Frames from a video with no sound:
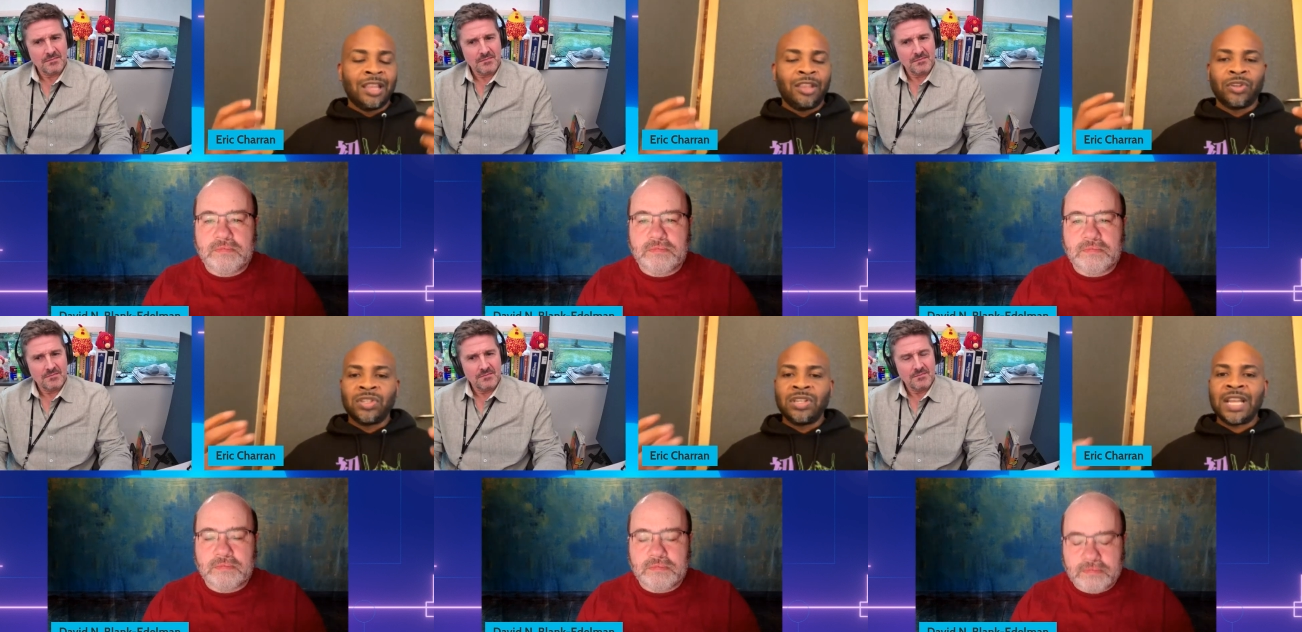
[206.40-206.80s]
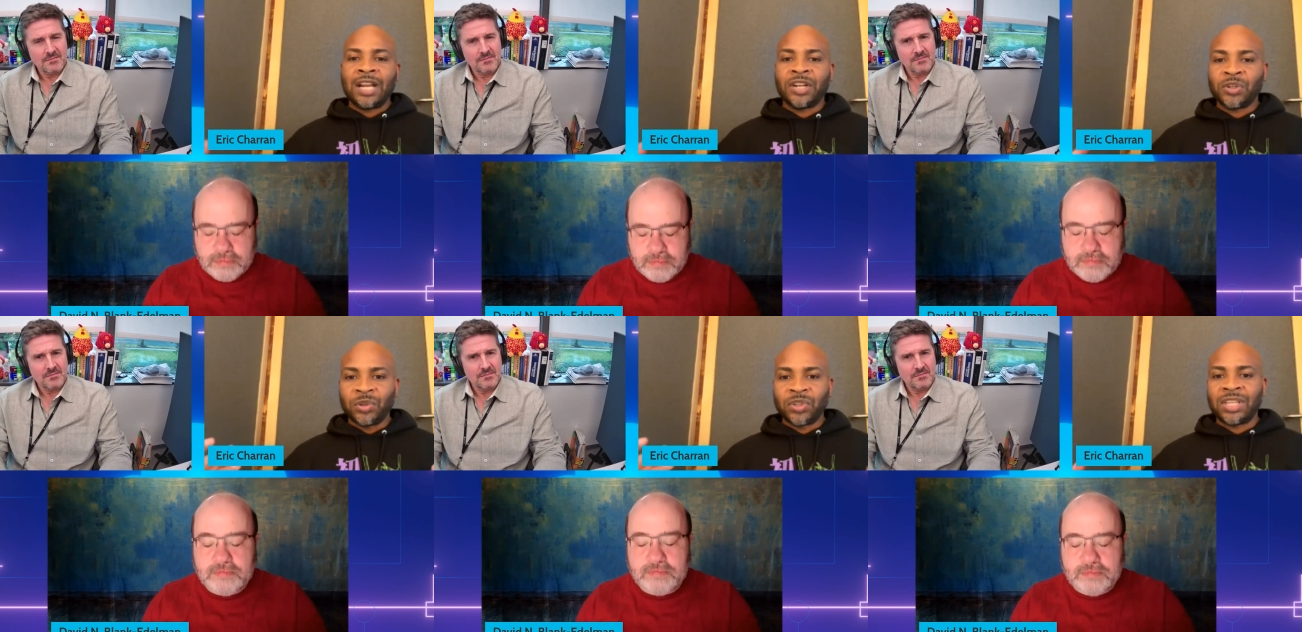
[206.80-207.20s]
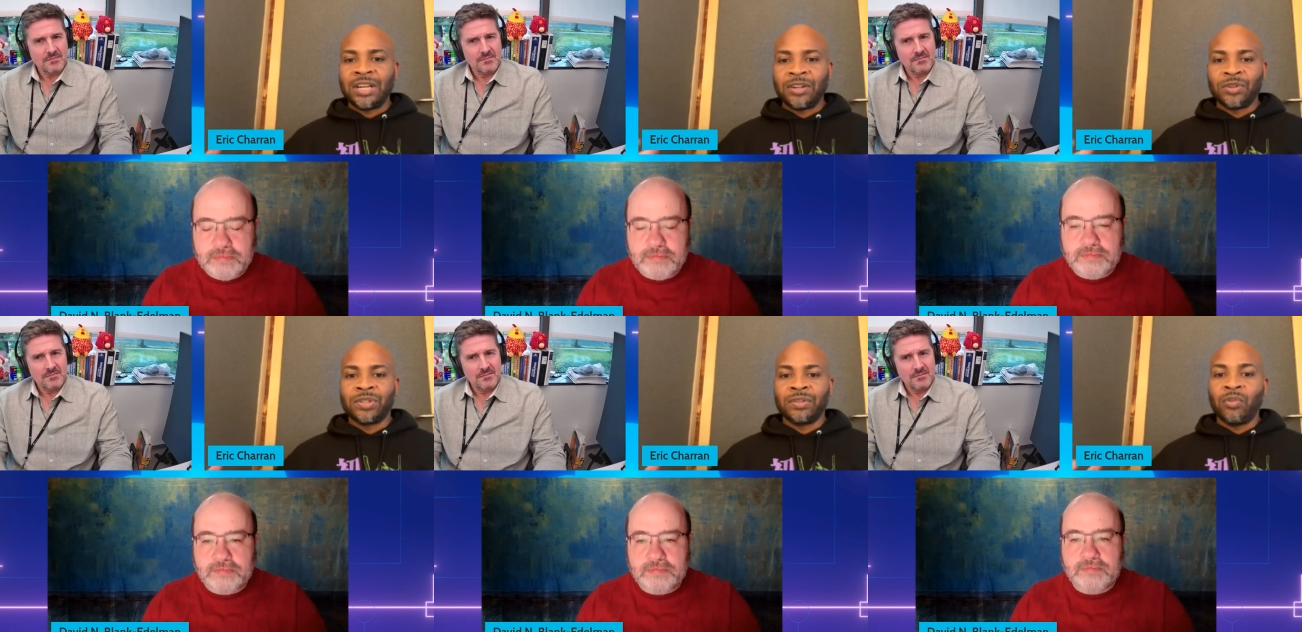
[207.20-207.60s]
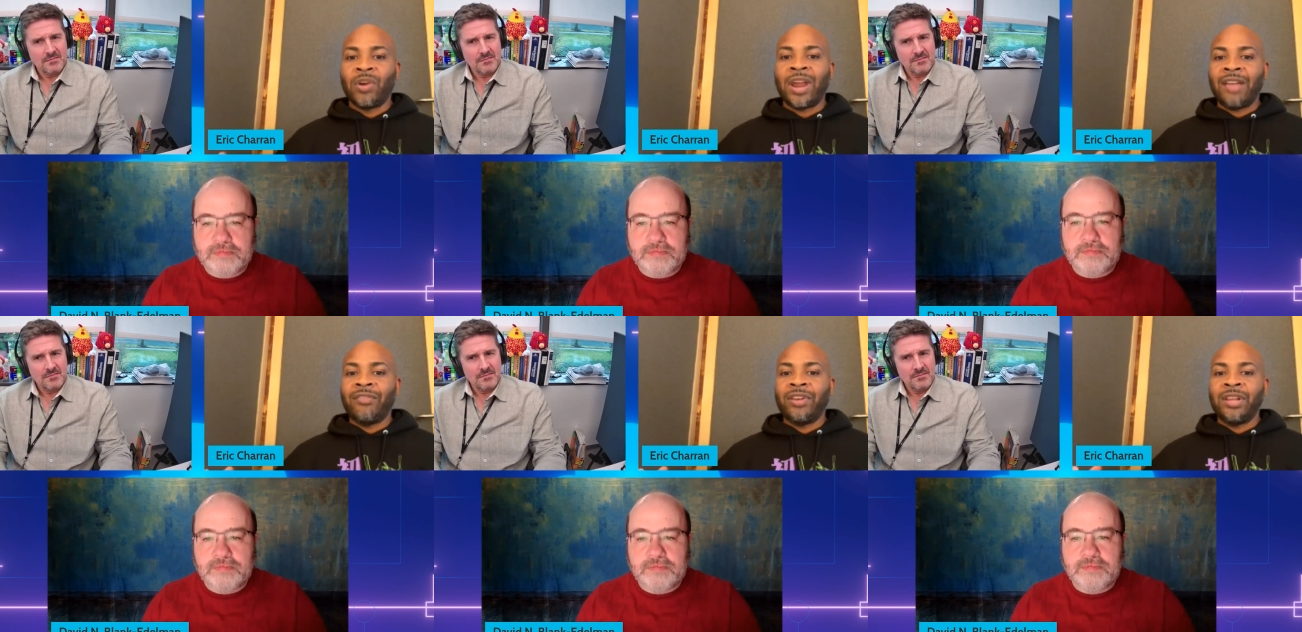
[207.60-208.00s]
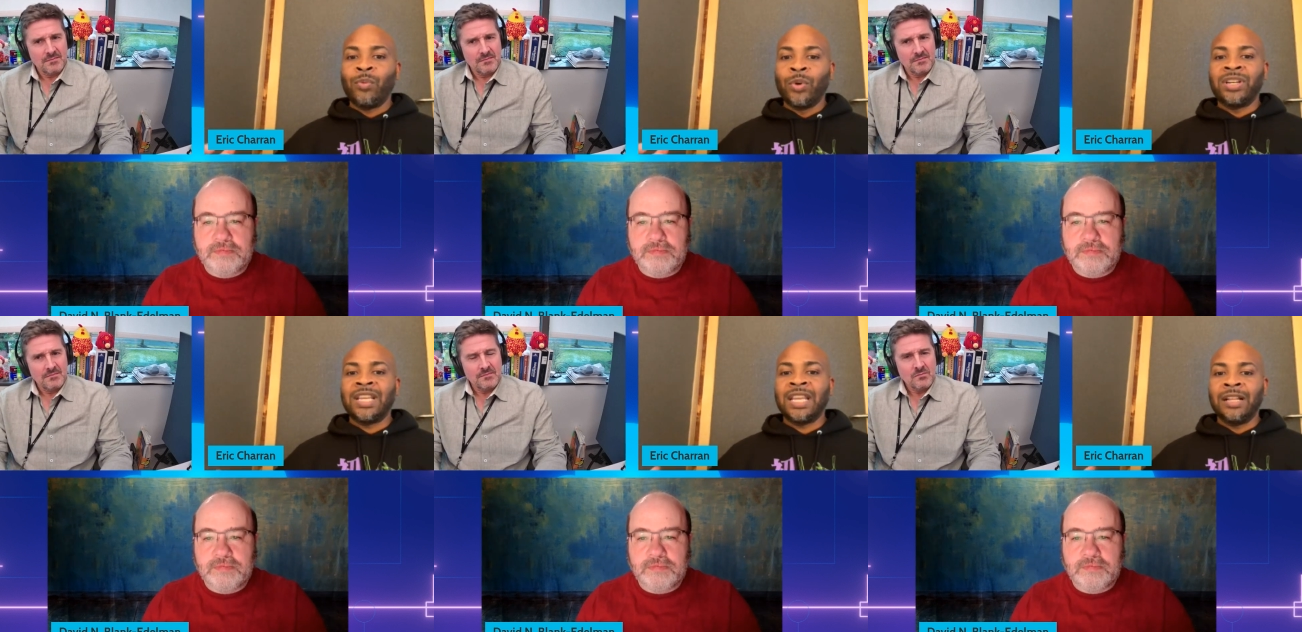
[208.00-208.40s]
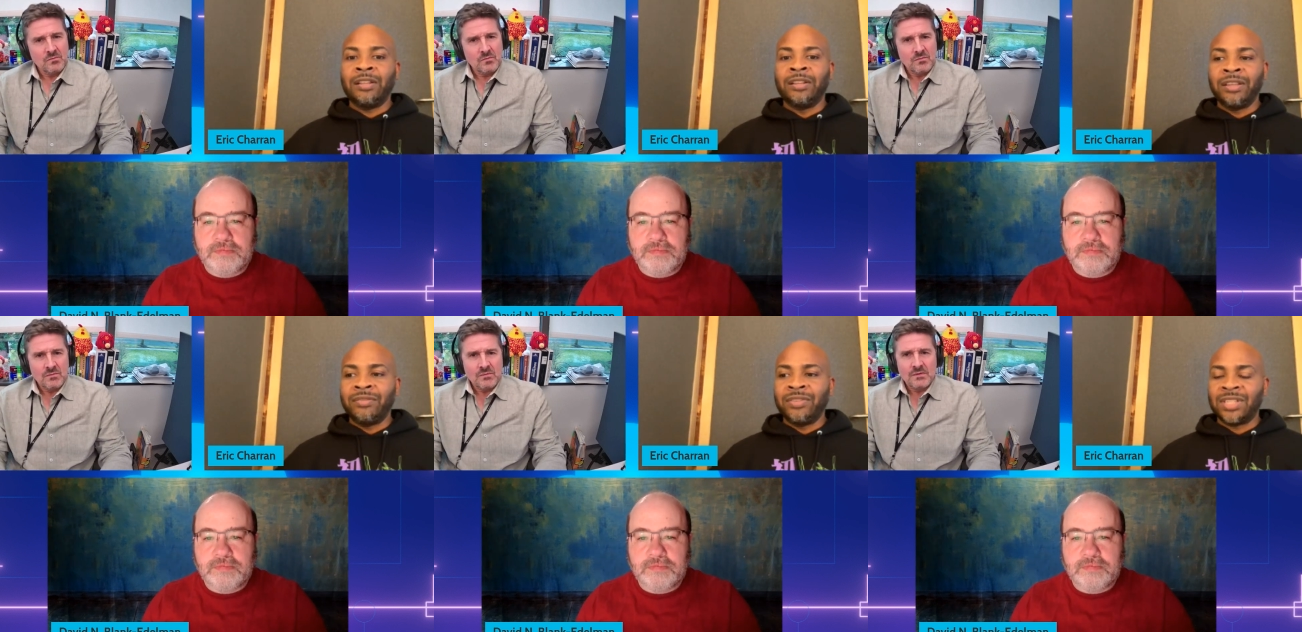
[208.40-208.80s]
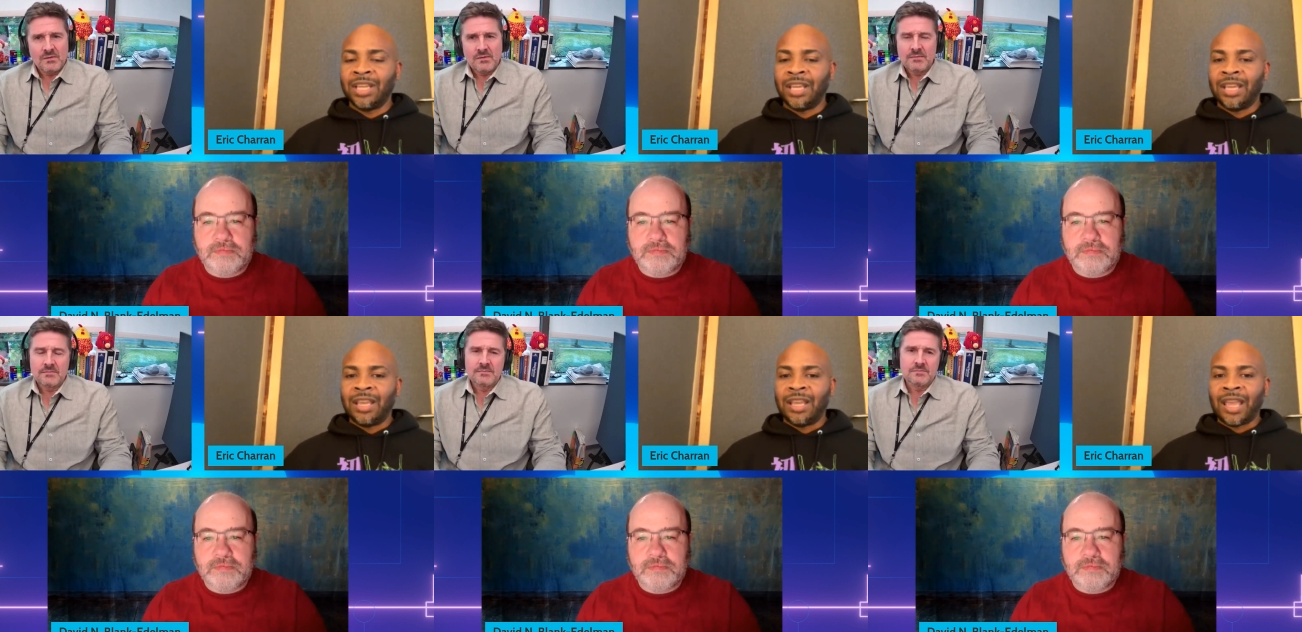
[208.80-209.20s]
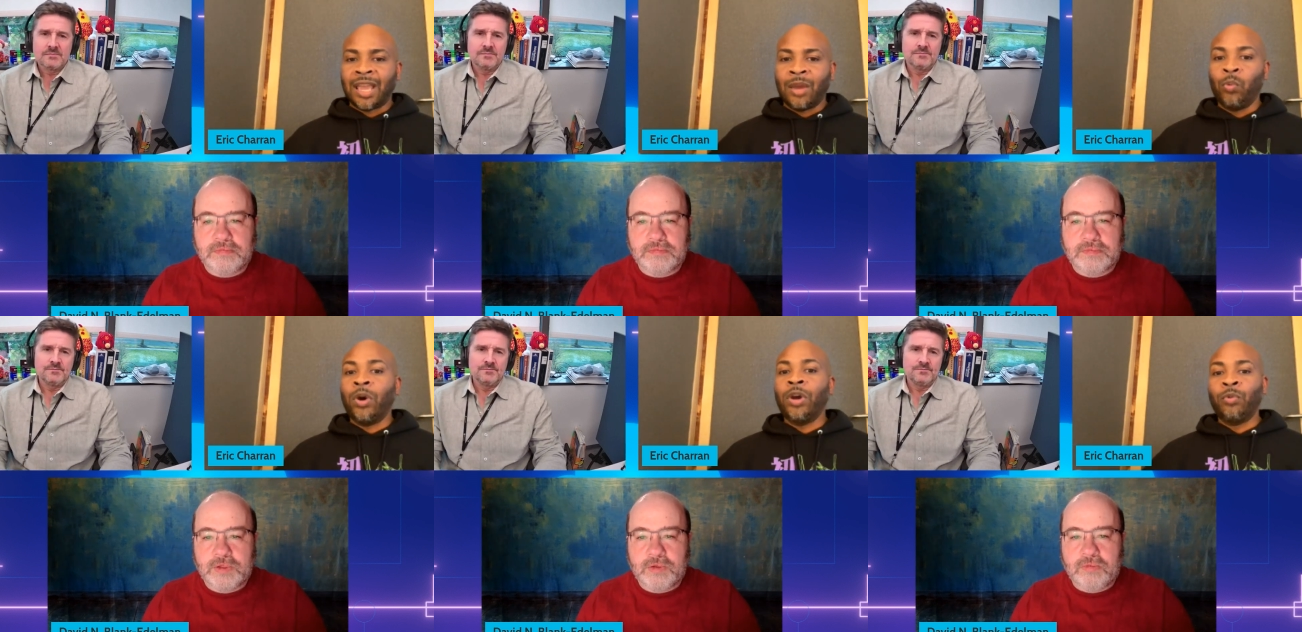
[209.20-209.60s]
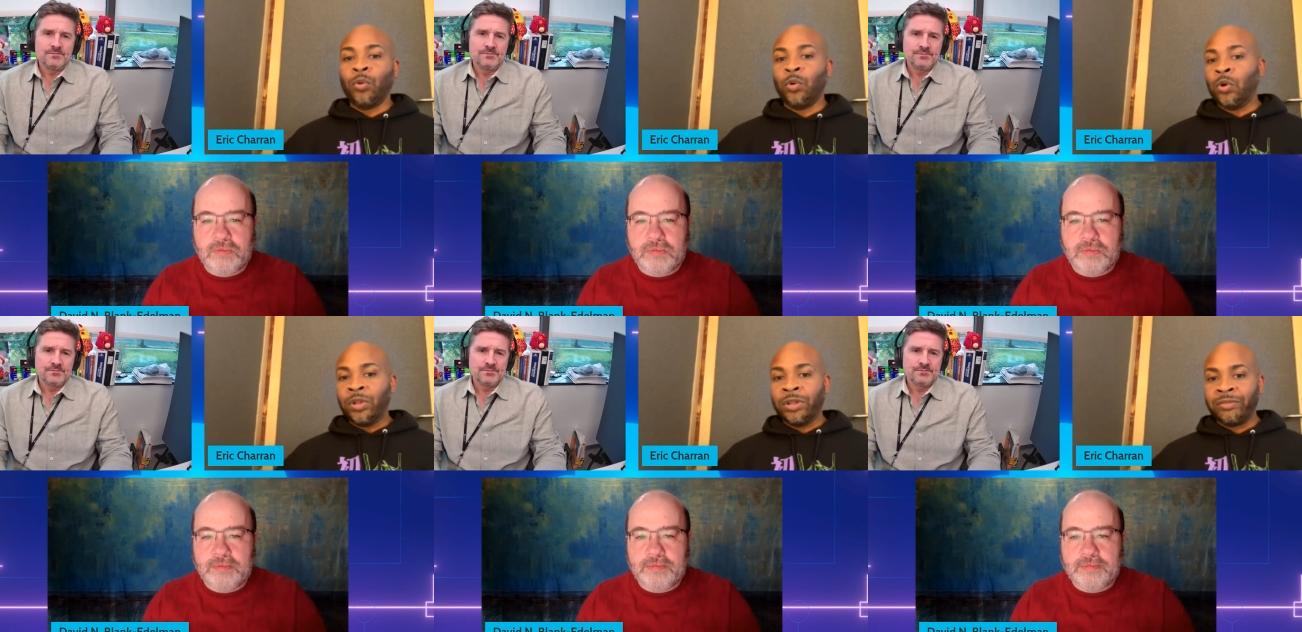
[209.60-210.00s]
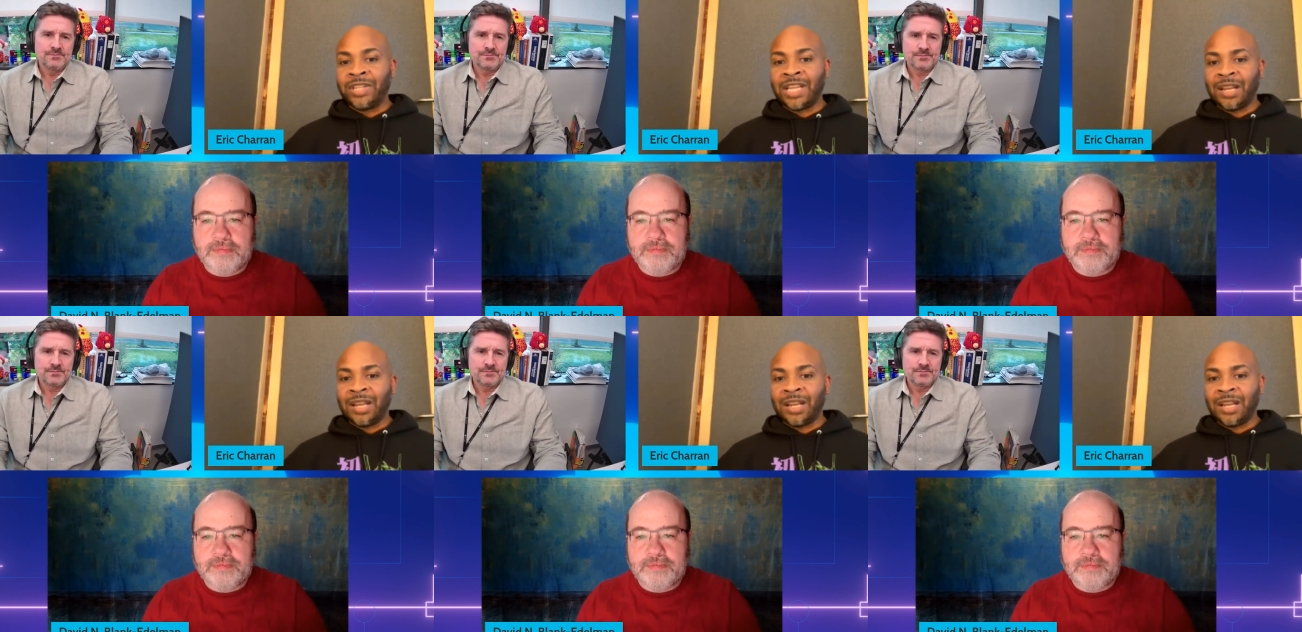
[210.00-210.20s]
Speaker 1: There's natural centers of gravity where data lives. And one rule of